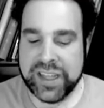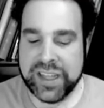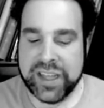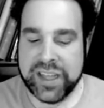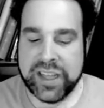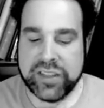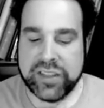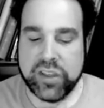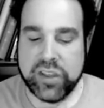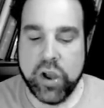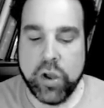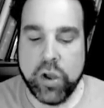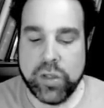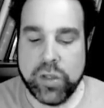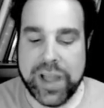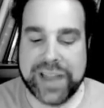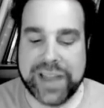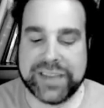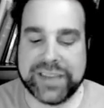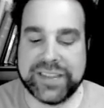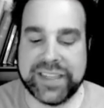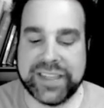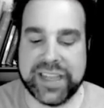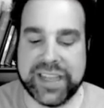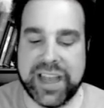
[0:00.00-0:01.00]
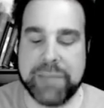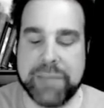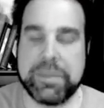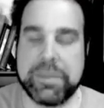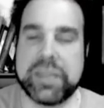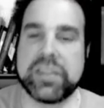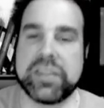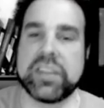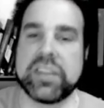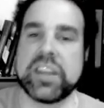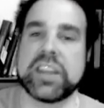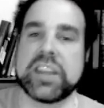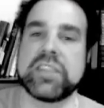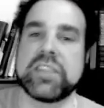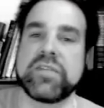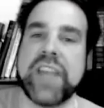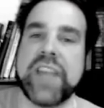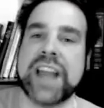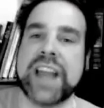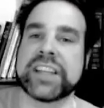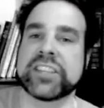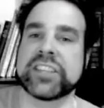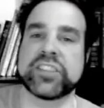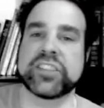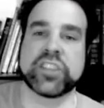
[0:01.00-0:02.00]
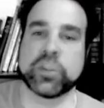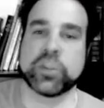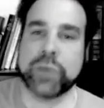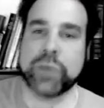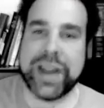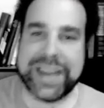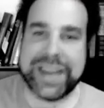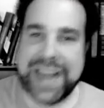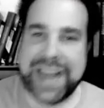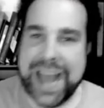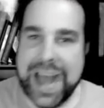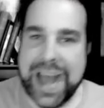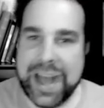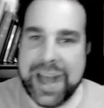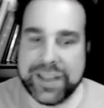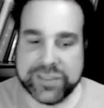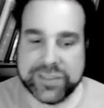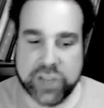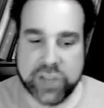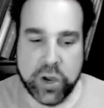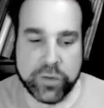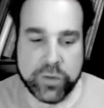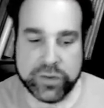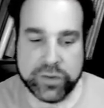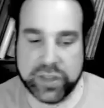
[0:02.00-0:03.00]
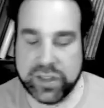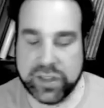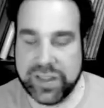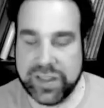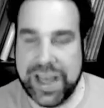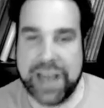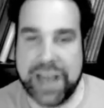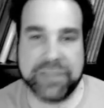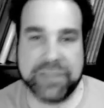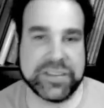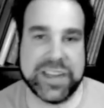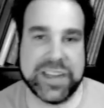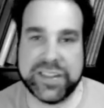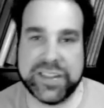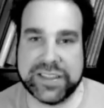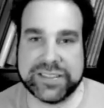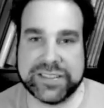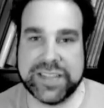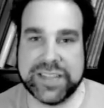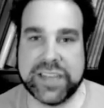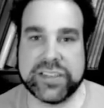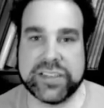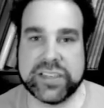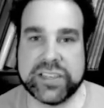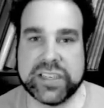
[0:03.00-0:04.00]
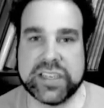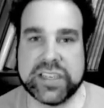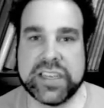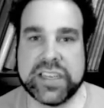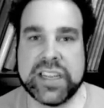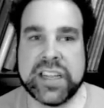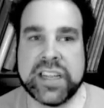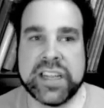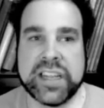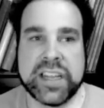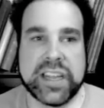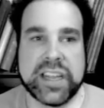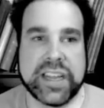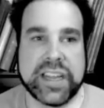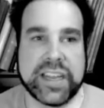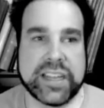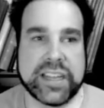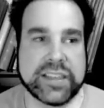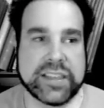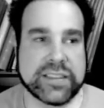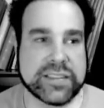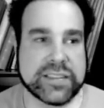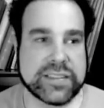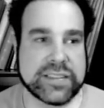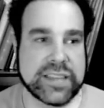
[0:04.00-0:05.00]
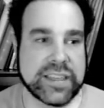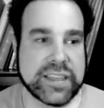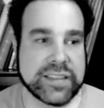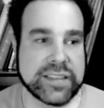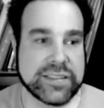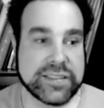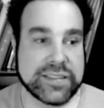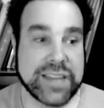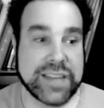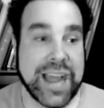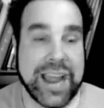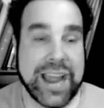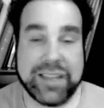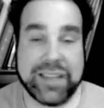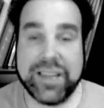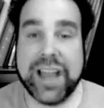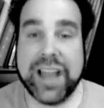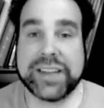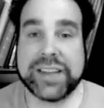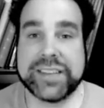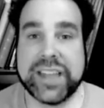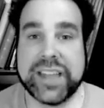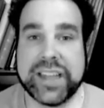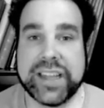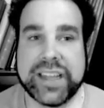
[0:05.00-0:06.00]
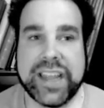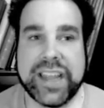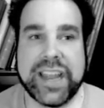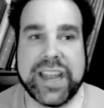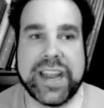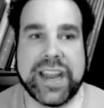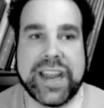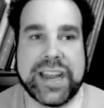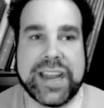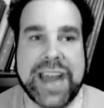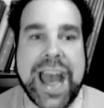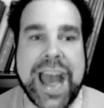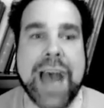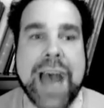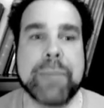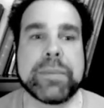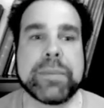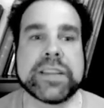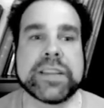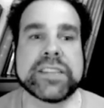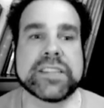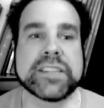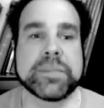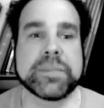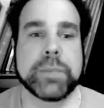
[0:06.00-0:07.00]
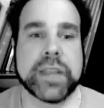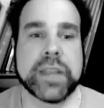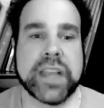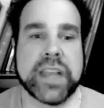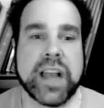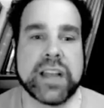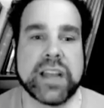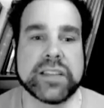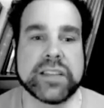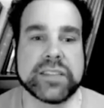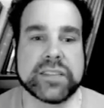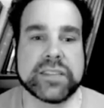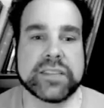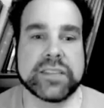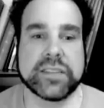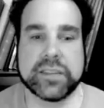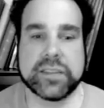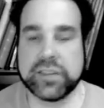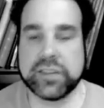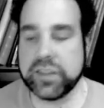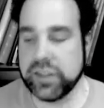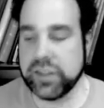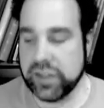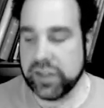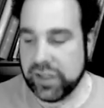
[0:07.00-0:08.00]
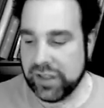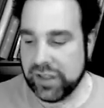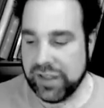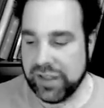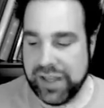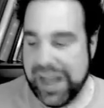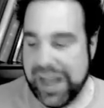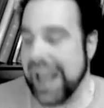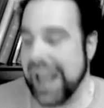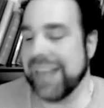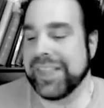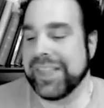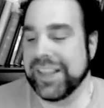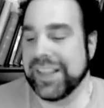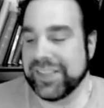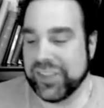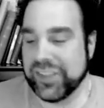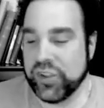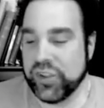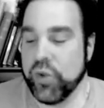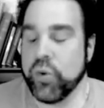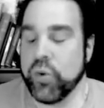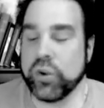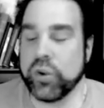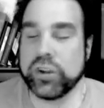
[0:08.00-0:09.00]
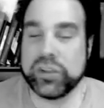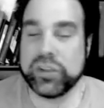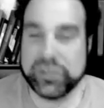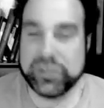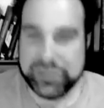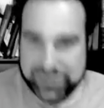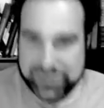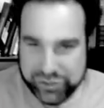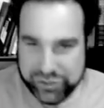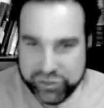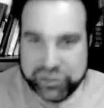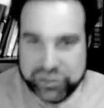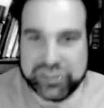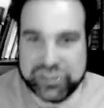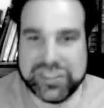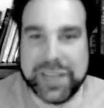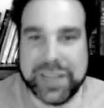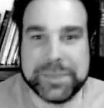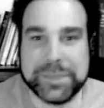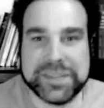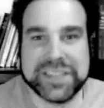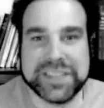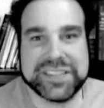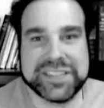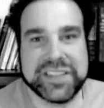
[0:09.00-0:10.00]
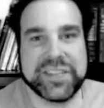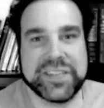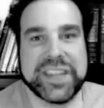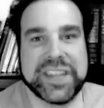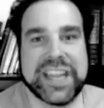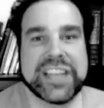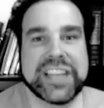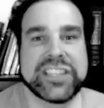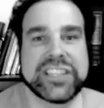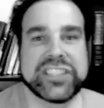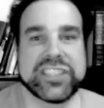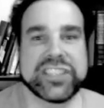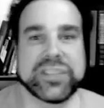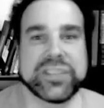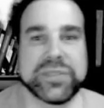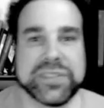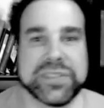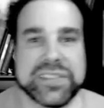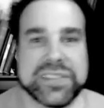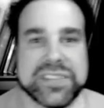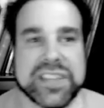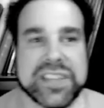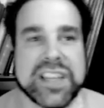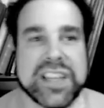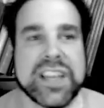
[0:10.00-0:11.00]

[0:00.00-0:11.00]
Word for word: The whole idea, I mean, the advantage the right has over the left and the center is is dialectic. It, it happens because the, I think the core substance of the issues